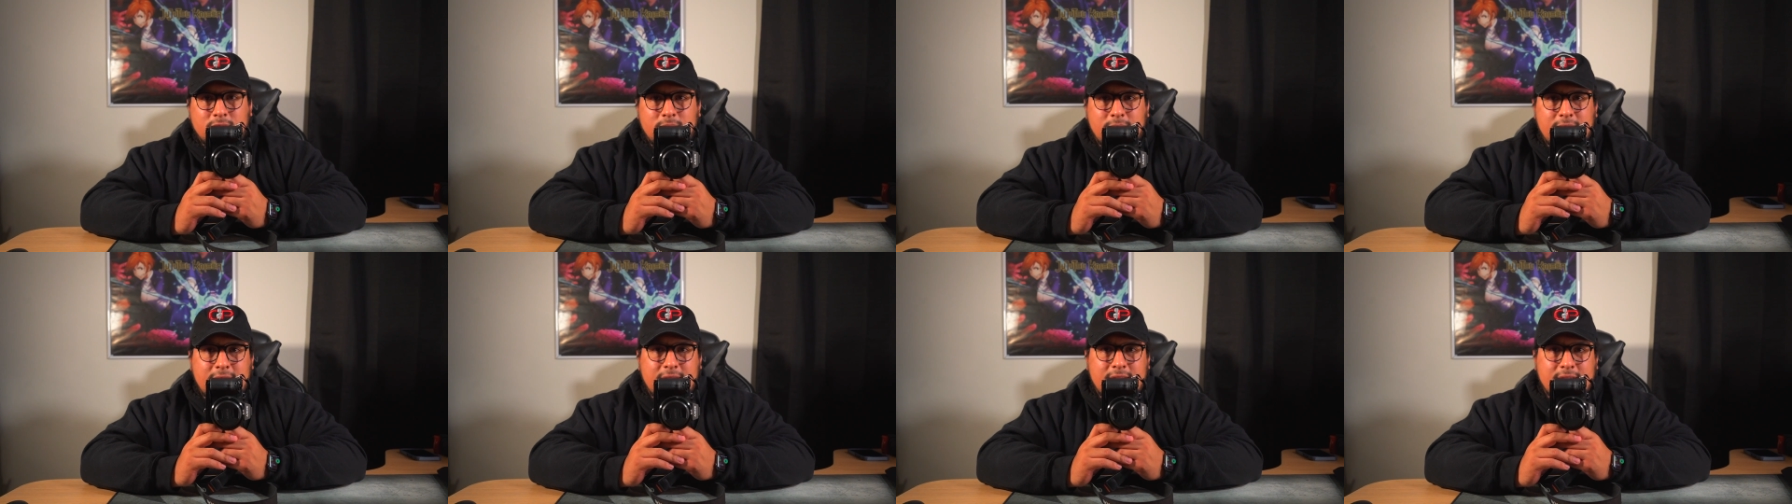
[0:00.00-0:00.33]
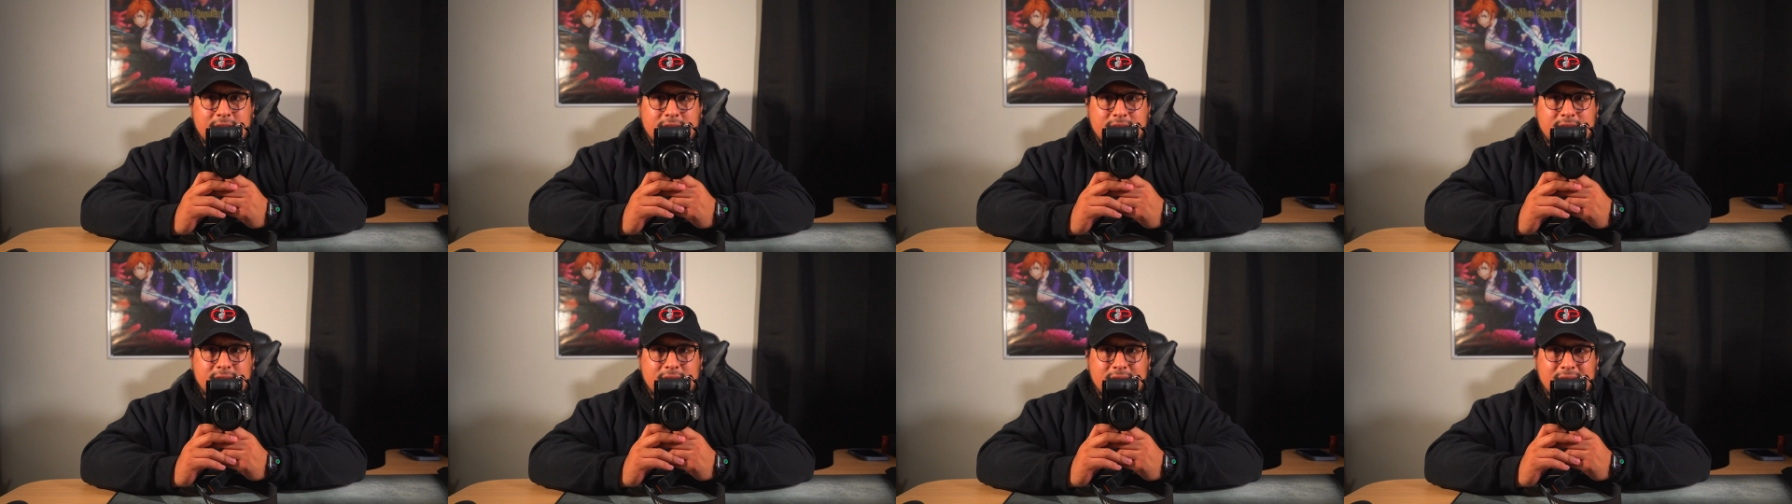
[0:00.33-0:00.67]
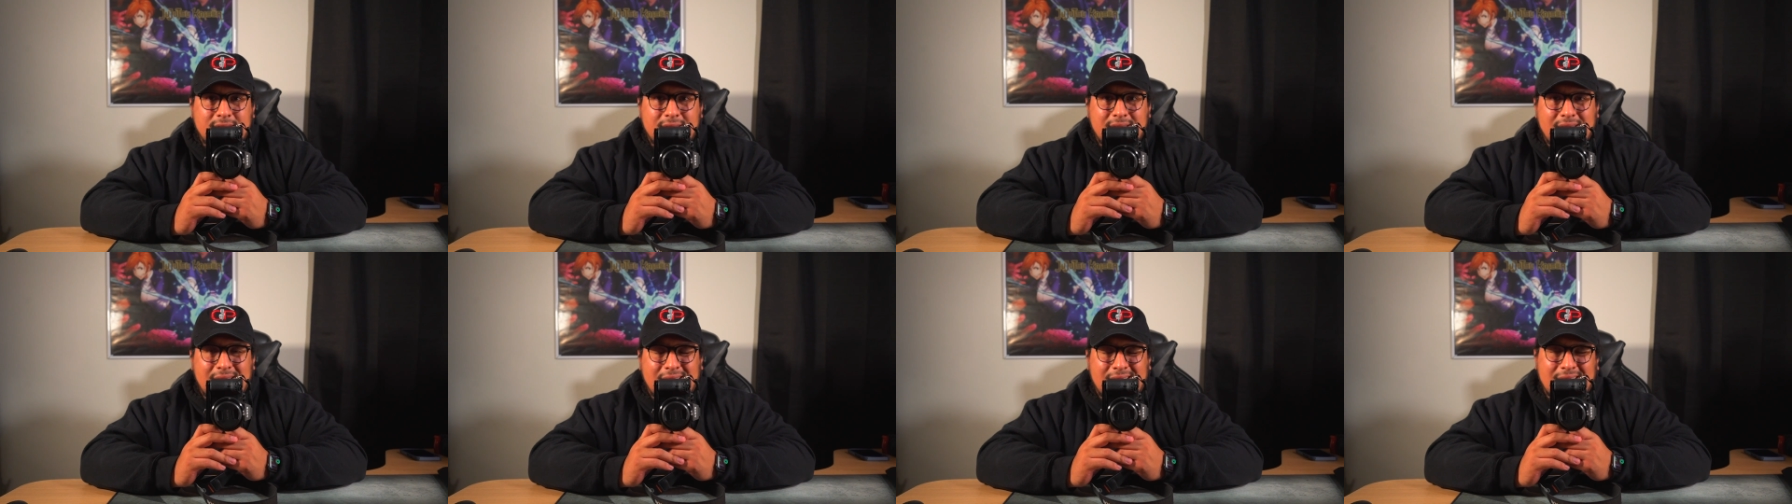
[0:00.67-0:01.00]
medias
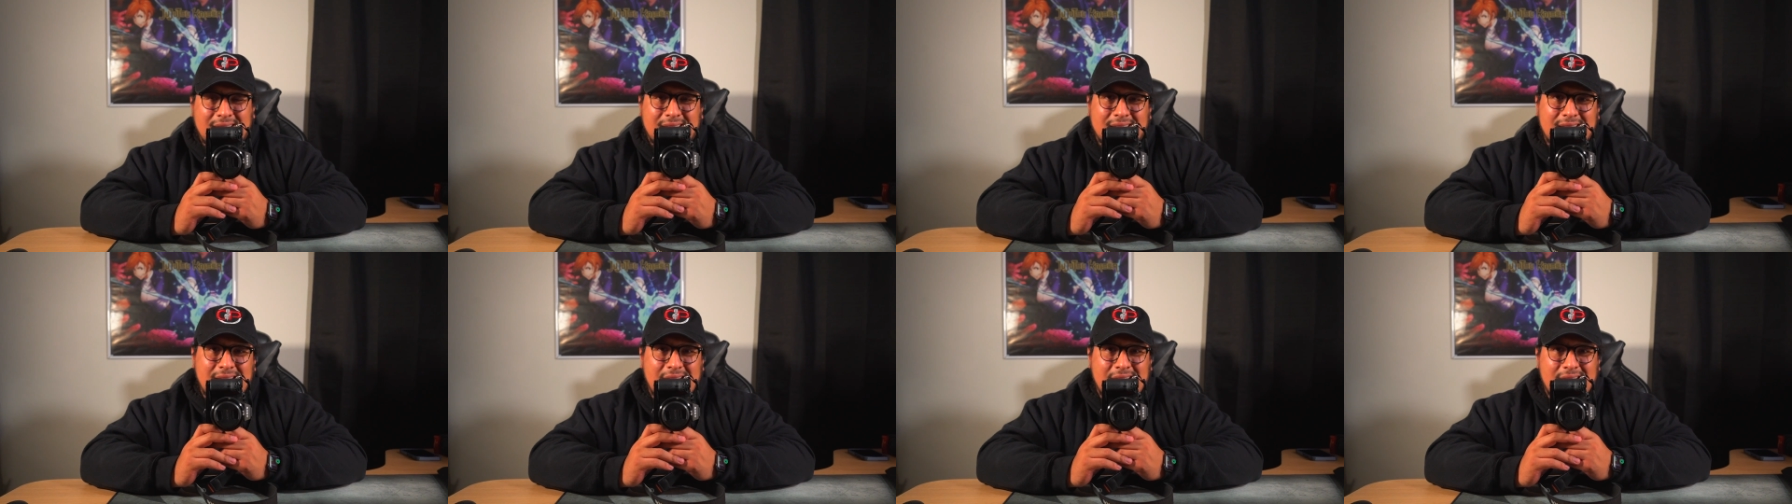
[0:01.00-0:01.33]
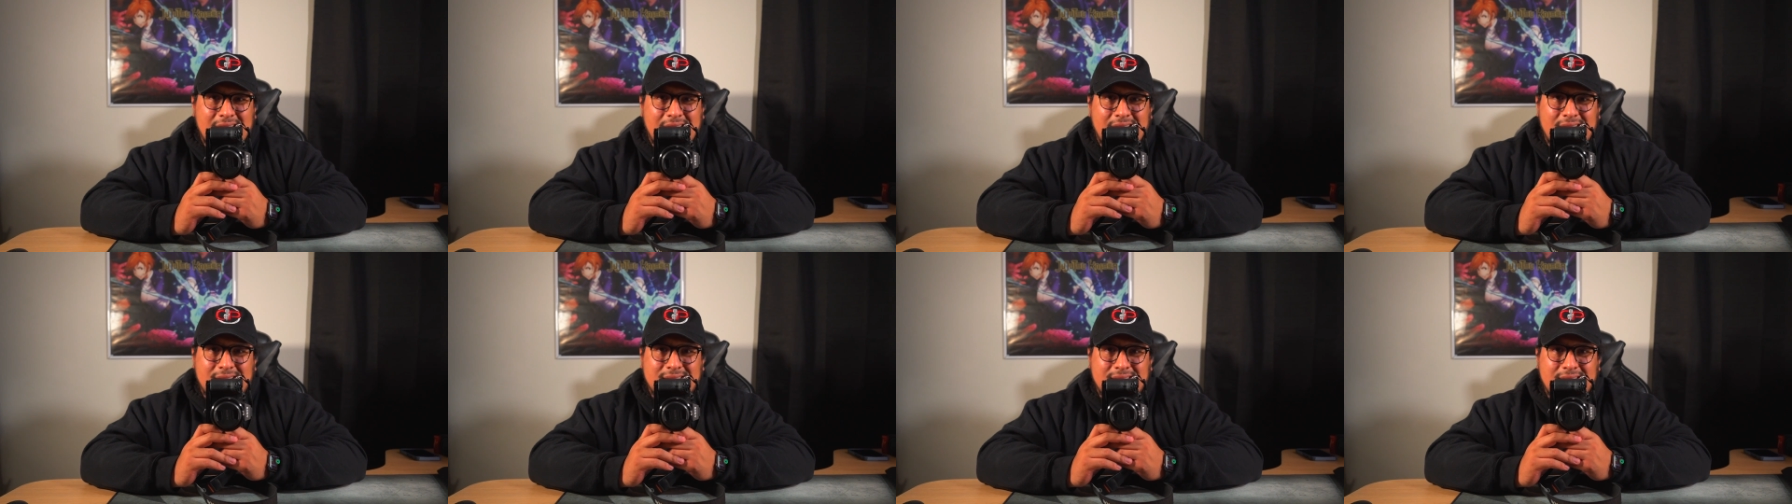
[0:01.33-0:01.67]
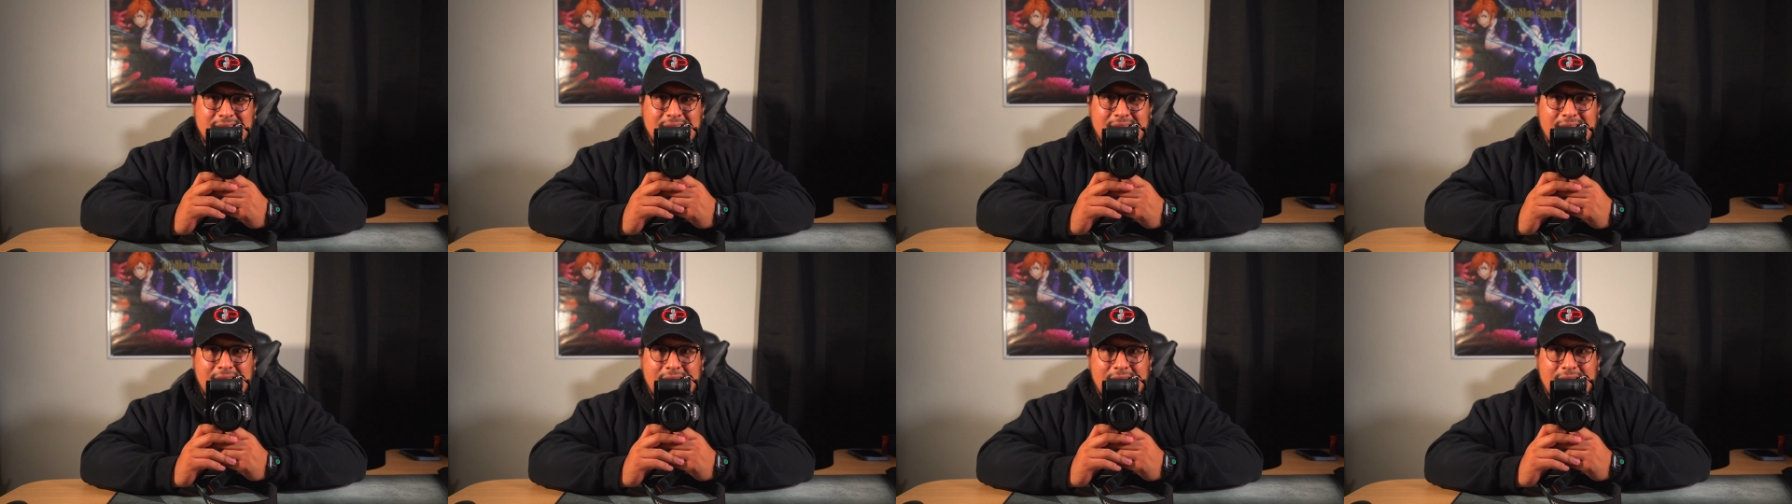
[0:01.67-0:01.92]
and to get that content